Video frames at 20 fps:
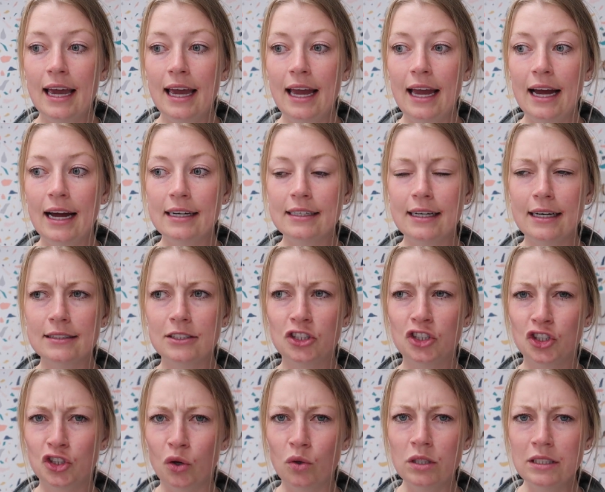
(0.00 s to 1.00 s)
and had
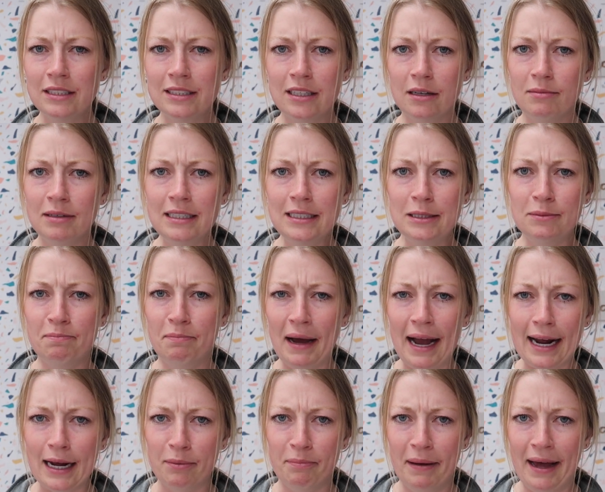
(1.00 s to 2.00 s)
stolen somebody's
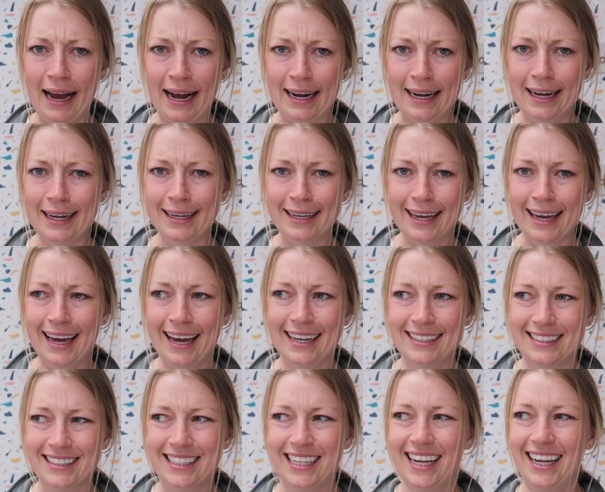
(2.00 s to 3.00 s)
backpack, I
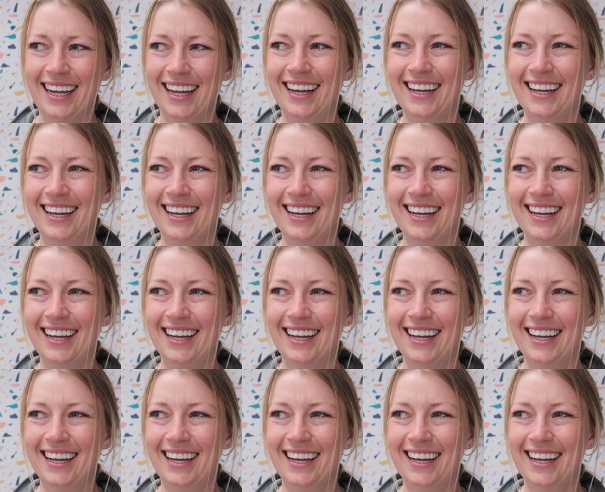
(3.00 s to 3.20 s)
guess.